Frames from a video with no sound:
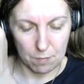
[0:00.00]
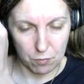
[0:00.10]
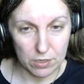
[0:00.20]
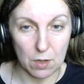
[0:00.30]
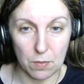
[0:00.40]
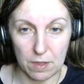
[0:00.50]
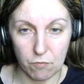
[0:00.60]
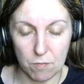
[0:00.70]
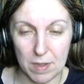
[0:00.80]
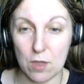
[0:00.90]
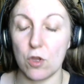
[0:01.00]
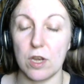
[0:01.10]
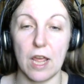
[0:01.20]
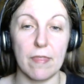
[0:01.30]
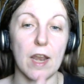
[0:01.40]
print out the
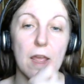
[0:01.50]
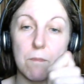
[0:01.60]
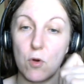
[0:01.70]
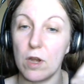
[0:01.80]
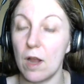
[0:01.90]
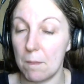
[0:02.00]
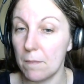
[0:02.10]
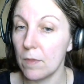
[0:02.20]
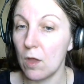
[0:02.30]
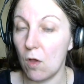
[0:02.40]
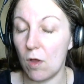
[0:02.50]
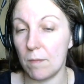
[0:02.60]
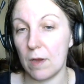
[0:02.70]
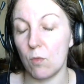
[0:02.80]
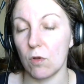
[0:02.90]
information and then I put it up on
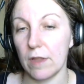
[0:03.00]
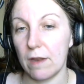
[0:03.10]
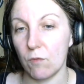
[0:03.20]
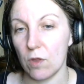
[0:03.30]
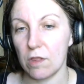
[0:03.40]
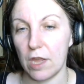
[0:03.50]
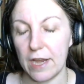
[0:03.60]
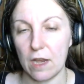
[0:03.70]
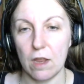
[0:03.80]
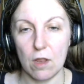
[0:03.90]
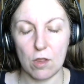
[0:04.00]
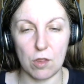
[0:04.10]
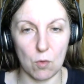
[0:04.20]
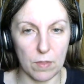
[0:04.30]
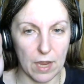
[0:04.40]
my World Anvil site
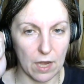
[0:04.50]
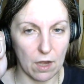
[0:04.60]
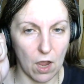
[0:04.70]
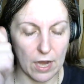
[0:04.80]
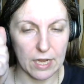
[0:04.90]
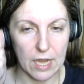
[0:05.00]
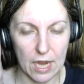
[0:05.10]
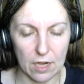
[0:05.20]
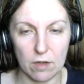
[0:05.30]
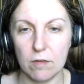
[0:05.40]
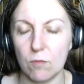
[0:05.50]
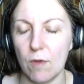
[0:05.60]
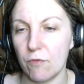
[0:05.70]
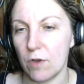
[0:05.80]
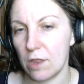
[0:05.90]
so that I can
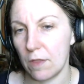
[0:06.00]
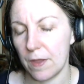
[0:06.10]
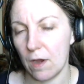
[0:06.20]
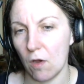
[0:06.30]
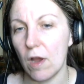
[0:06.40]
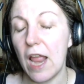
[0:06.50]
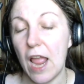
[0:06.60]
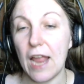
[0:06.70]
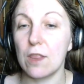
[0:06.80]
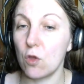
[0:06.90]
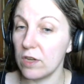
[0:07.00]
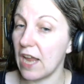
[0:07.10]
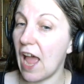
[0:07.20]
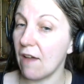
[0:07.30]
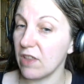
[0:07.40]
reference it there. It's good
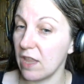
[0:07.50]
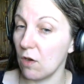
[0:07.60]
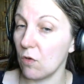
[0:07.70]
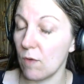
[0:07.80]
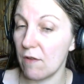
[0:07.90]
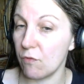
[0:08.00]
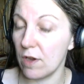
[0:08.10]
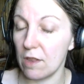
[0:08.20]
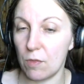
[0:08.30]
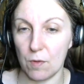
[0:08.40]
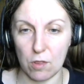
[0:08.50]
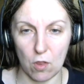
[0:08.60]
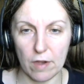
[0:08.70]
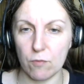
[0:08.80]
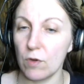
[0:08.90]
to have it there to reference. There's a
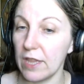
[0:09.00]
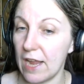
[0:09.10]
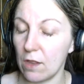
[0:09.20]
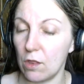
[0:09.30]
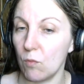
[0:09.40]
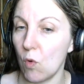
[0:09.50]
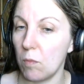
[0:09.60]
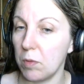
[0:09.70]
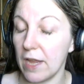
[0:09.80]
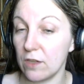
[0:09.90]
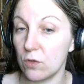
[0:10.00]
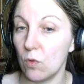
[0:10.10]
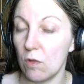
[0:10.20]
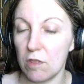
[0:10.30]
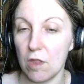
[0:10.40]
lot of really excellent role-playing
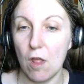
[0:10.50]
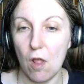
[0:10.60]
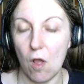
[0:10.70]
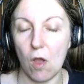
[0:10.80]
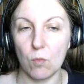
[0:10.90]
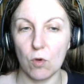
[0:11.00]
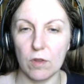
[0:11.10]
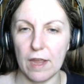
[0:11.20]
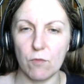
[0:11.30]
tools on World